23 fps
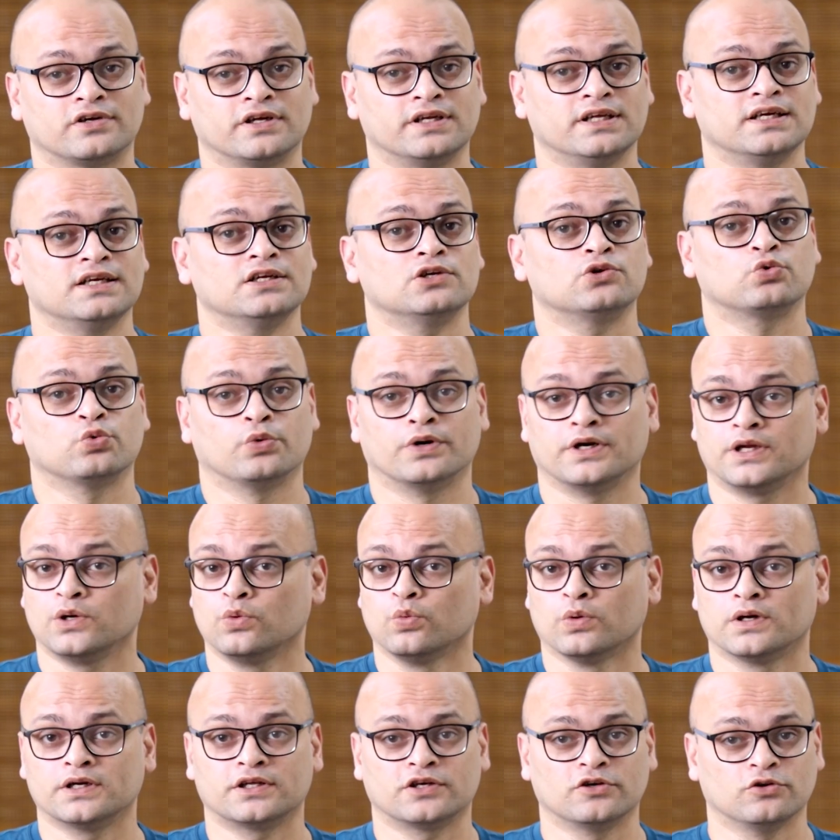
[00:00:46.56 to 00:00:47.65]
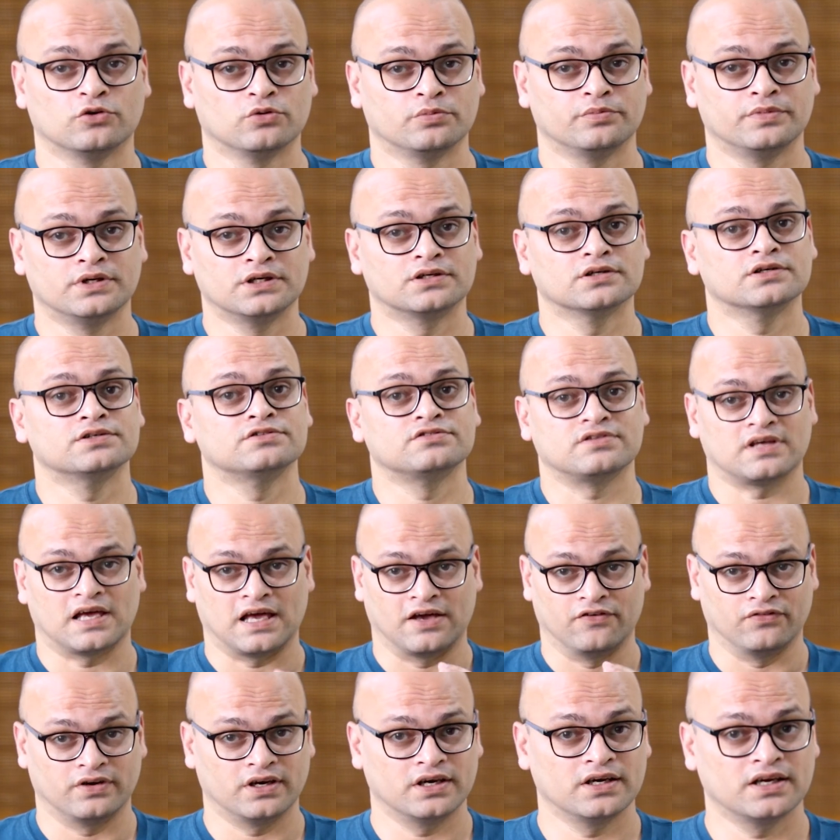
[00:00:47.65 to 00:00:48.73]
running 21 kilometers
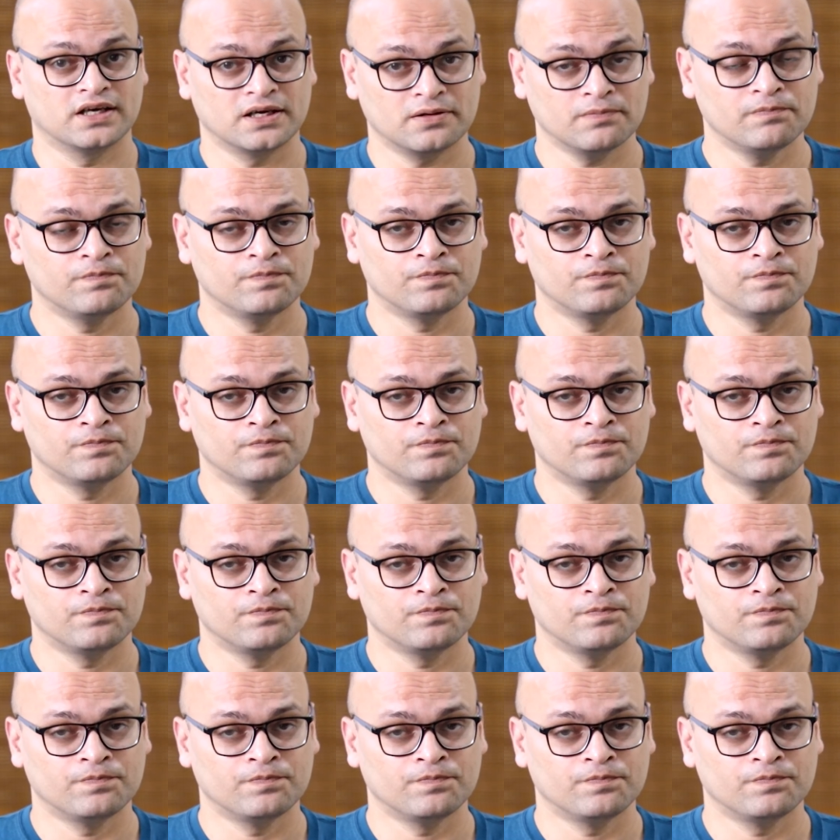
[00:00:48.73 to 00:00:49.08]
every day?